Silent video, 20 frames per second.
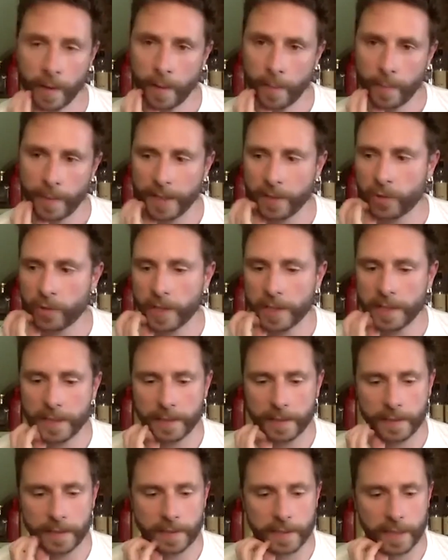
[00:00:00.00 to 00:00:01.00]
be interesting
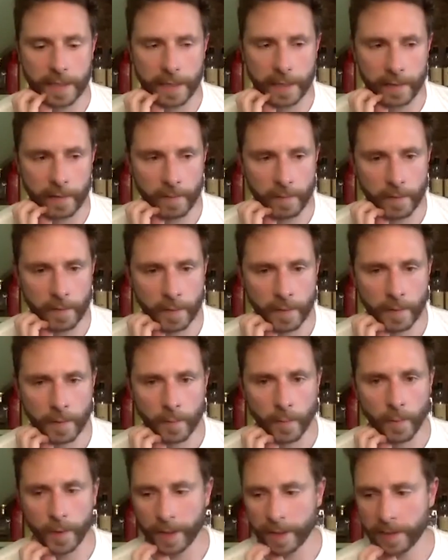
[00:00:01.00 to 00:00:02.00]
to see
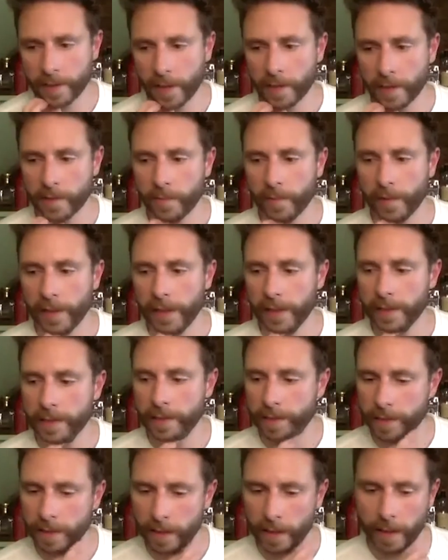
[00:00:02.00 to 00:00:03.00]
what they start to
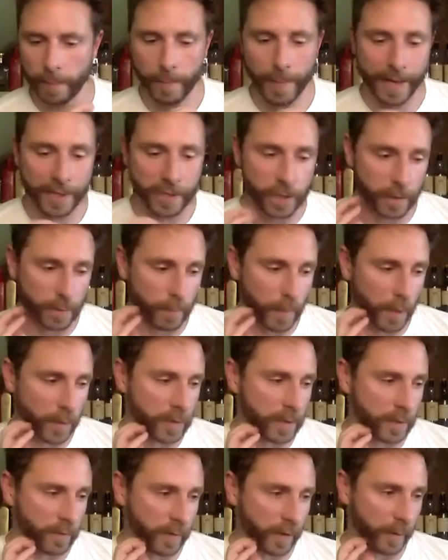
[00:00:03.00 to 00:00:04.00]
release. I imagine
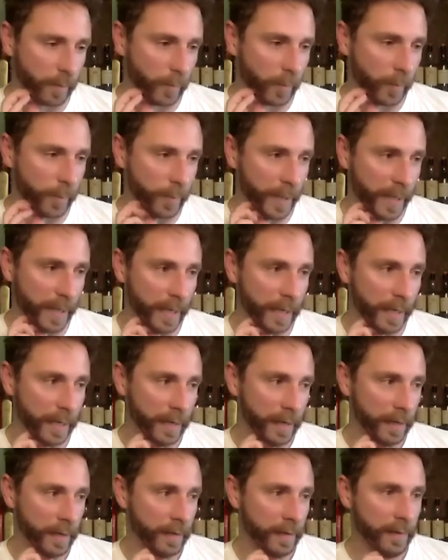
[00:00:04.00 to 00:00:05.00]
most of it will be
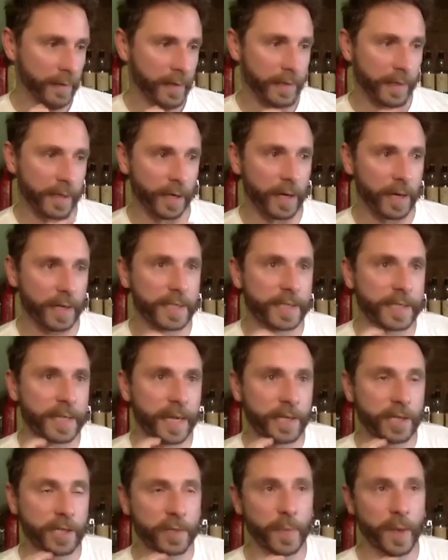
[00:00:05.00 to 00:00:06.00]
in the early
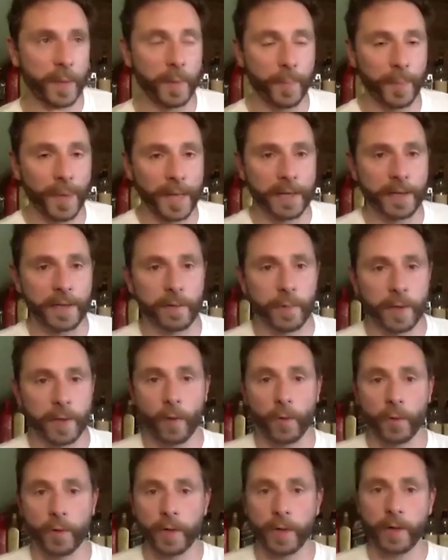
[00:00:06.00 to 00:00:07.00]
stages, maybe blended with
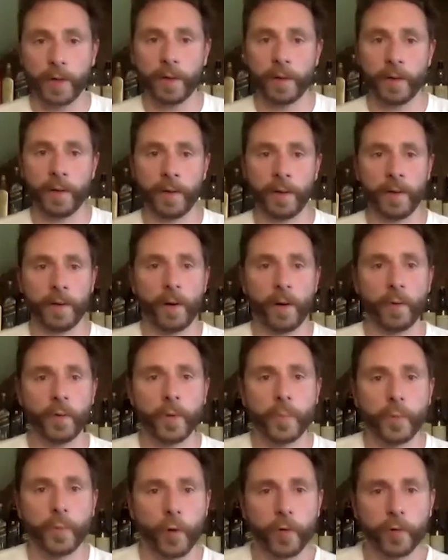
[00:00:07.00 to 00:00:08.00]
older
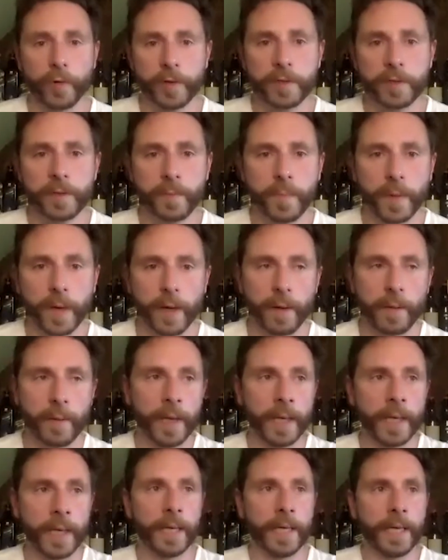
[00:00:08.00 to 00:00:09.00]
brewers. But
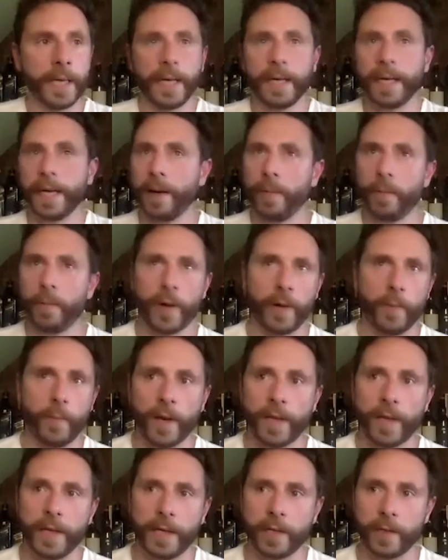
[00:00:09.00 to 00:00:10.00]
yeah,
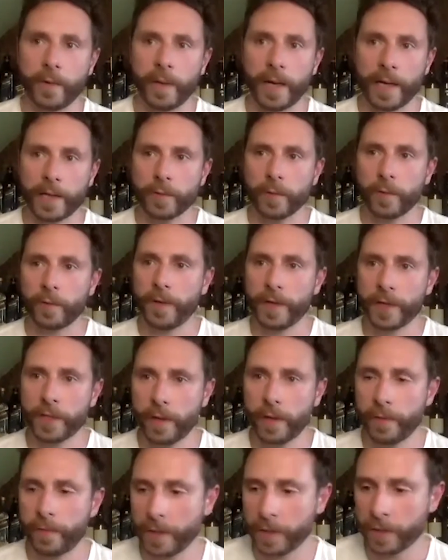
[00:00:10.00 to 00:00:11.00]
when they do an actual
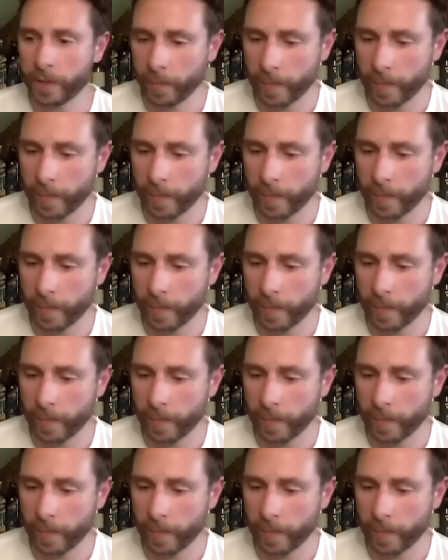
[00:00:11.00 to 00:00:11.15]
official